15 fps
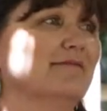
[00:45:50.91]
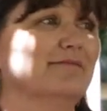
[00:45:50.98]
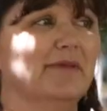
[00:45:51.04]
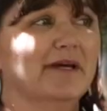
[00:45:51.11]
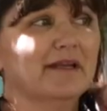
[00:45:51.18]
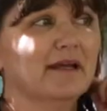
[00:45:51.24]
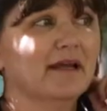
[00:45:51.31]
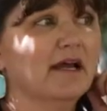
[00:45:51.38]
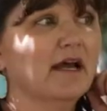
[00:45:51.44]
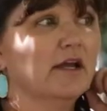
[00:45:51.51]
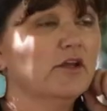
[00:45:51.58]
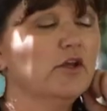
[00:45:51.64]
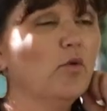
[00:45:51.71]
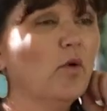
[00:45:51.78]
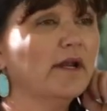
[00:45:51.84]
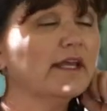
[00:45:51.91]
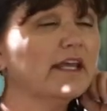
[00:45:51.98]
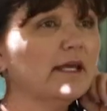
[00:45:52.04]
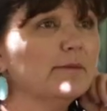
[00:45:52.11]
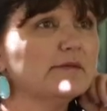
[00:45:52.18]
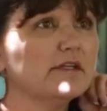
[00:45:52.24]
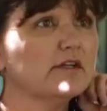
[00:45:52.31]
but you want to
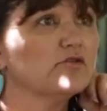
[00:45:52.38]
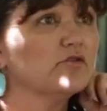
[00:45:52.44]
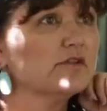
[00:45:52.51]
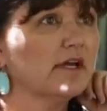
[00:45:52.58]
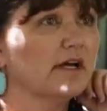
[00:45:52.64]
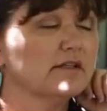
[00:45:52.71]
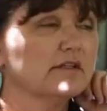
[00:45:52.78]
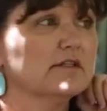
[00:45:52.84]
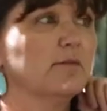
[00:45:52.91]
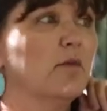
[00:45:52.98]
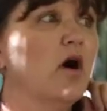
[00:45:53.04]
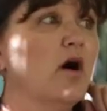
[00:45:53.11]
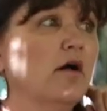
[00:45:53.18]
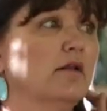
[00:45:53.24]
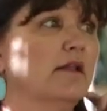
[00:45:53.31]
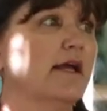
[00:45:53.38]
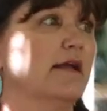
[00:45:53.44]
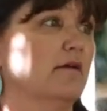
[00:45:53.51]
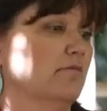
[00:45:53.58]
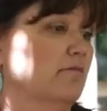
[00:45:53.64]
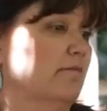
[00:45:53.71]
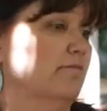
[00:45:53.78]
keep citrus cuts small, like
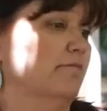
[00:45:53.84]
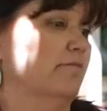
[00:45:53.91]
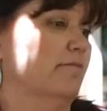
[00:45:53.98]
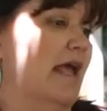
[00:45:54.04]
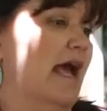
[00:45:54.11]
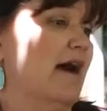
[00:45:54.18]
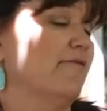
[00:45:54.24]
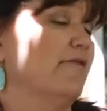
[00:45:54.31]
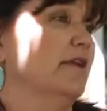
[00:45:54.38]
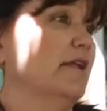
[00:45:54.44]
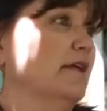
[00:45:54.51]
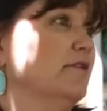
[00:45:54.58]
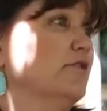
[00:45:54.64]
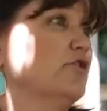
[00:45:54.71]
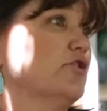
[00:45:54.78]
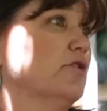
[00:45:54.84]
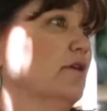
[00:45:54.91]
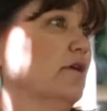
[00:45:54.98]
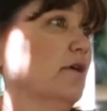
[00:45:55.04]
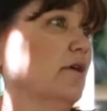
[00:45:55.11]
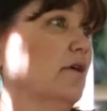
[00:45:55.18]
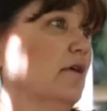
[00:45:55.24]
half an inch,
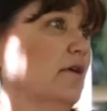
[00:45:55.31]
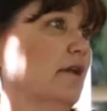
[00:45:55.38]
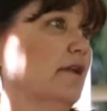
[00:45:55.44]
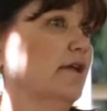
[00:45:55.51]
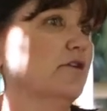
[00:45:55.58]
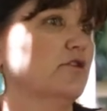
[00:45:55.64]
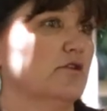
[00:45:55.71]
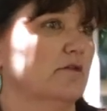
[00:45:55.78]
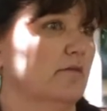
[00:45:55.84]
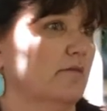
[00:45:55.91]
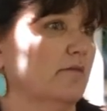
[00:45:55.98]
an inch.